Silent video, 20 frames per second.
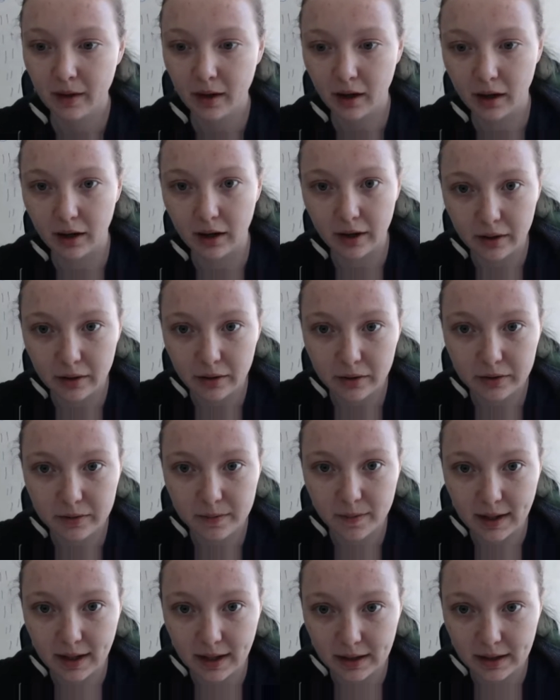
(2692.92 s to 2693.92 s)
right, who's
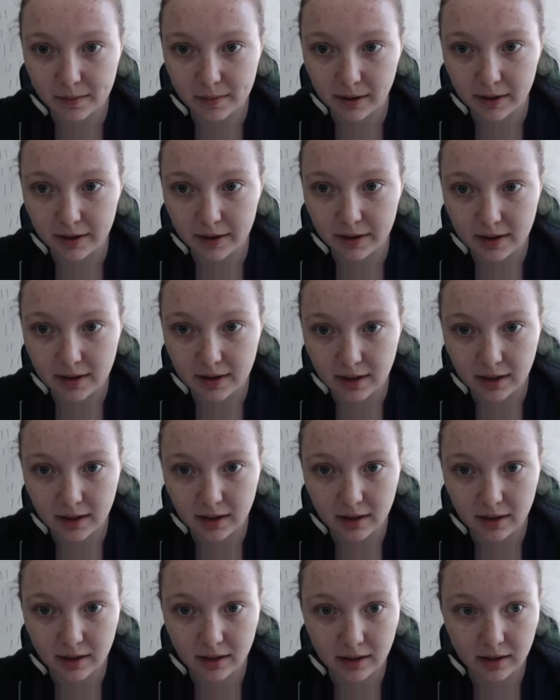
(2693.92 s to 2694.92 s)
my next
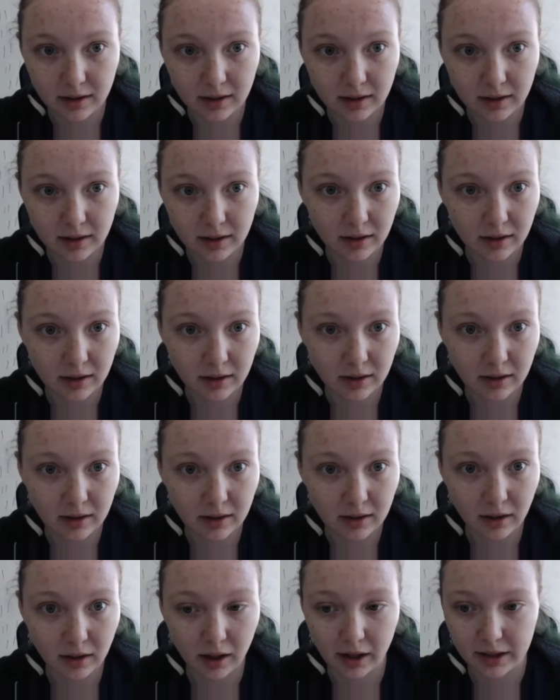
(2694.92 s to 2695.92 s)
person?
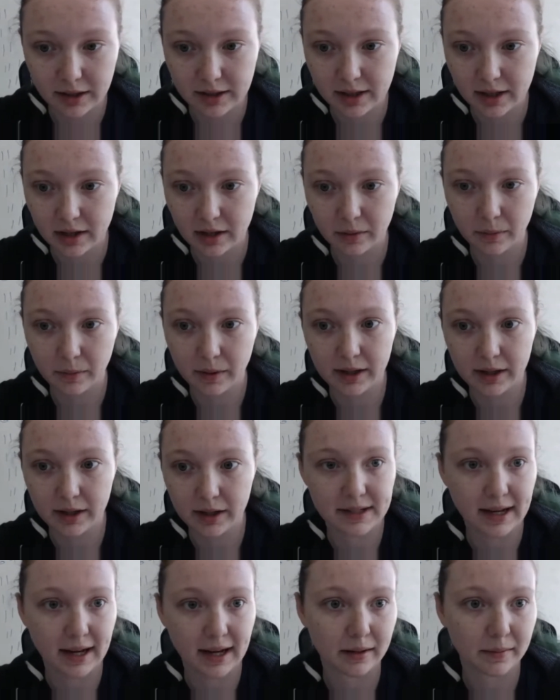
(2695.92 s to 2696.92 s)
All right, Sarah, what
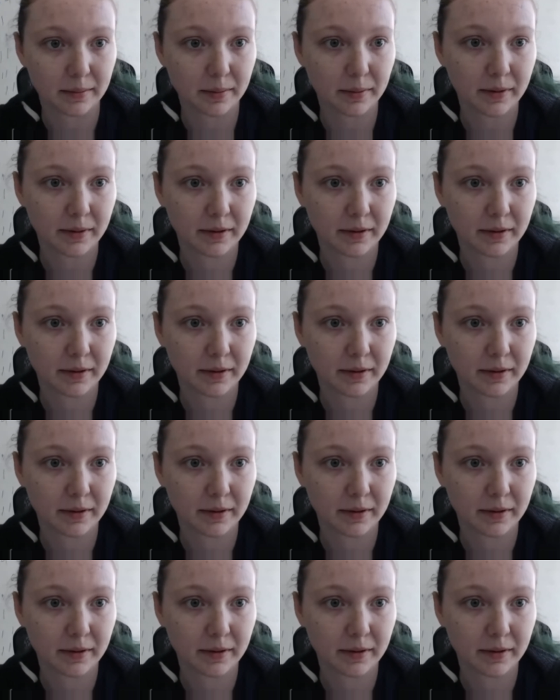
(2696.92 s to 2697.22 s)
is up?